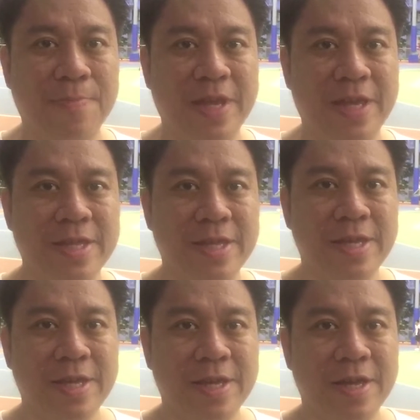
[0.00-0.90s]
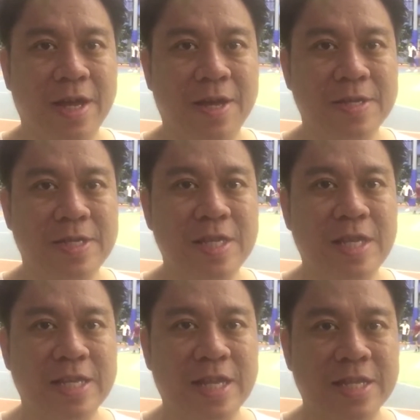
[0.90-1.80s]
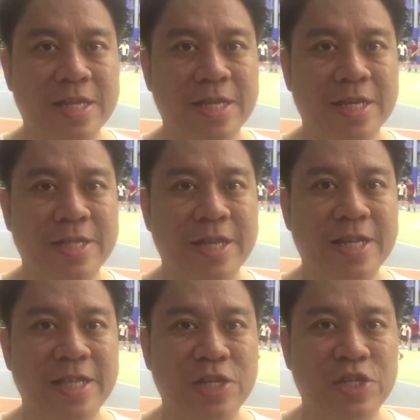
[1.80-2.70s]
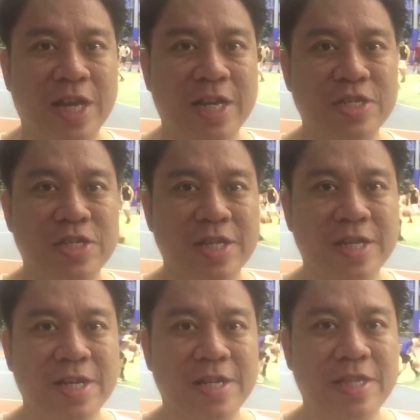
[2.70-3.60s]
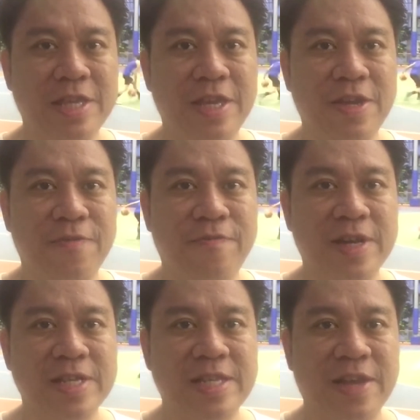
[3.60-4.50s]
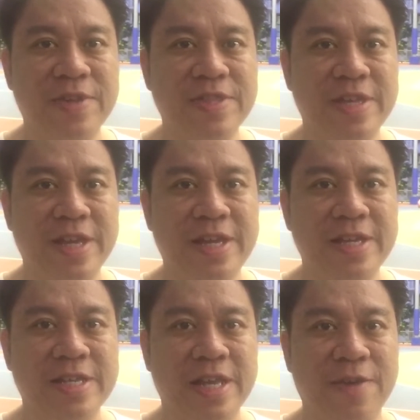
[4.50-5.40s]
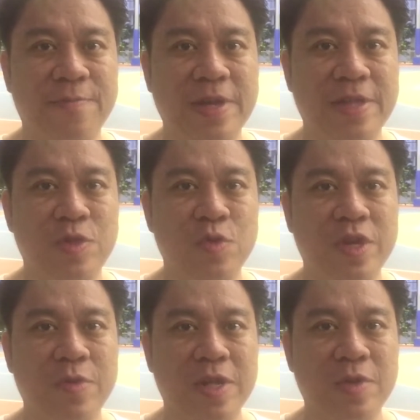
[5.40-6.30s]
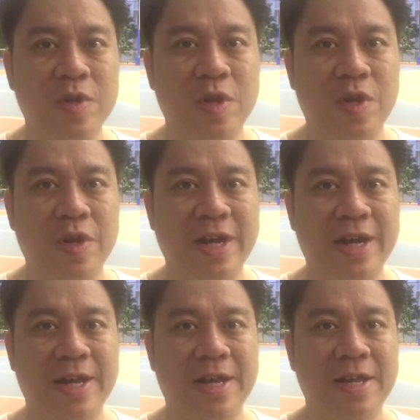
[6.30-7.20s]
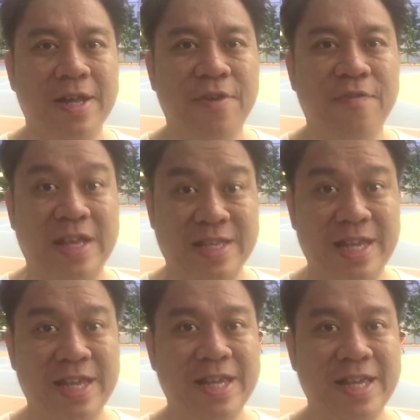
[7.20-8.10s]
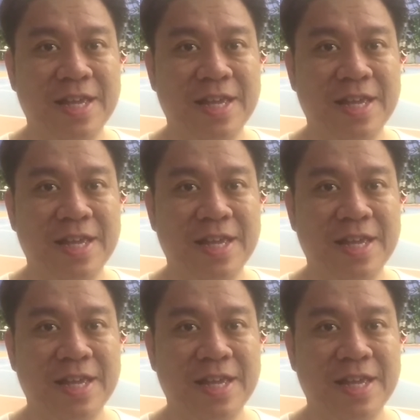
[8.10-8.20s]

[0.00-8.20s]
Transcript: update. Uh, since I started the 90 day challenge, the first seven days I've been doing what you call uh, fasting.